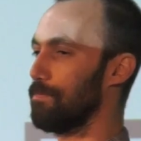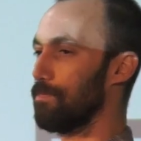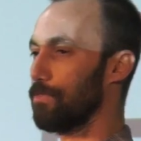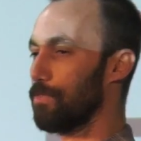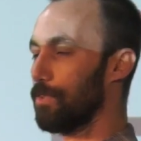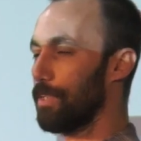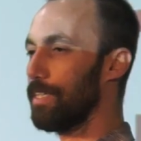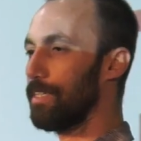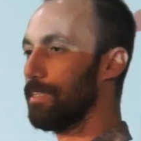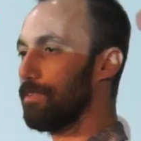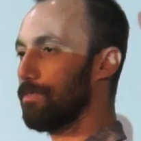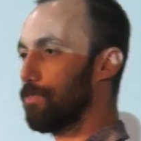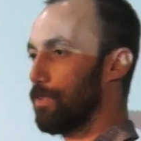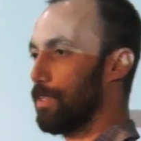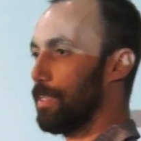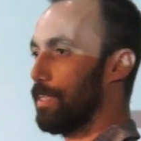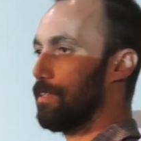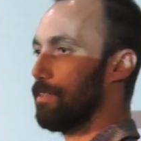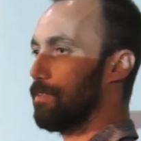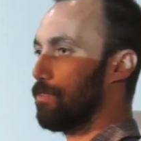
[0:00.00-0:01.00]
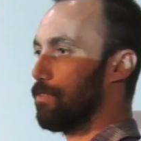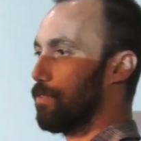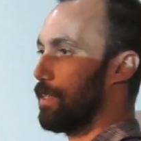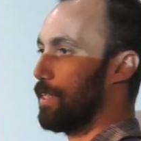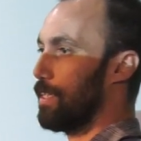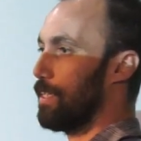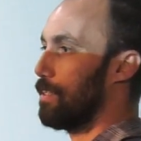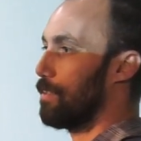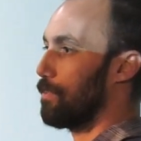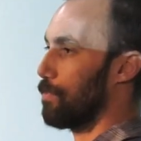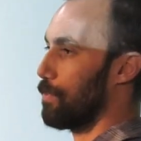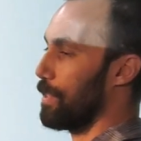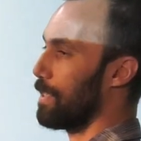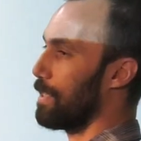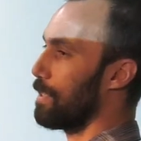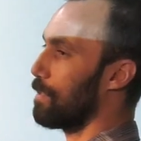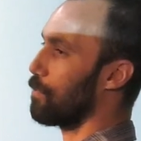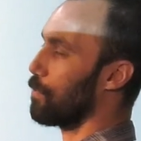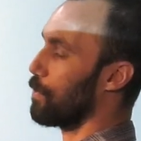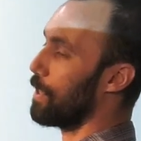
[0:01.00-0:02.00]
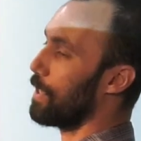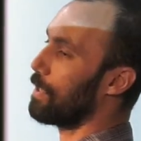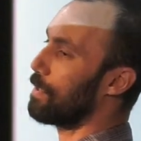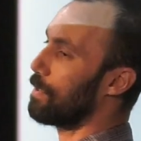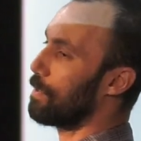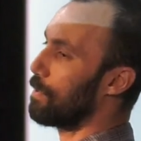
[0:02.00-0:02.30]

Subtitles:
Free, free, free, free, and free.